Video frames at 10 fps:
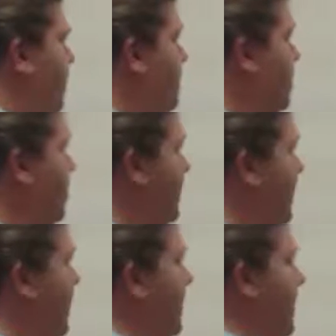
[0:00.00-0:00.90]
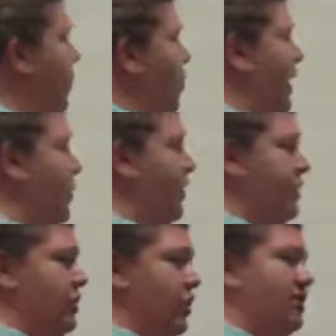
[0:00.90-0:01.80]
So again, what I
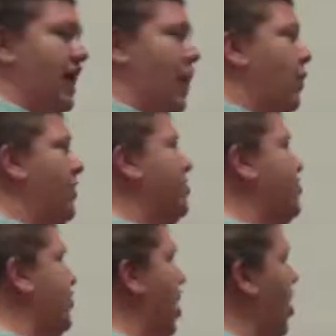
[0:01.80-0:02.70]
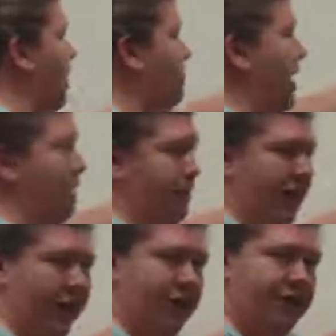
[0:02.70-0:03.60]
want to do is I want to solve my
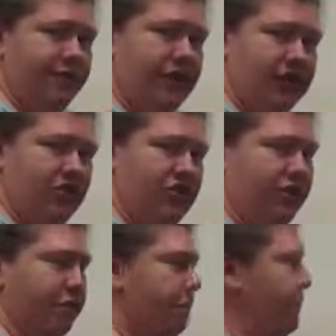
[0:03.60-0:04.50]
parent function.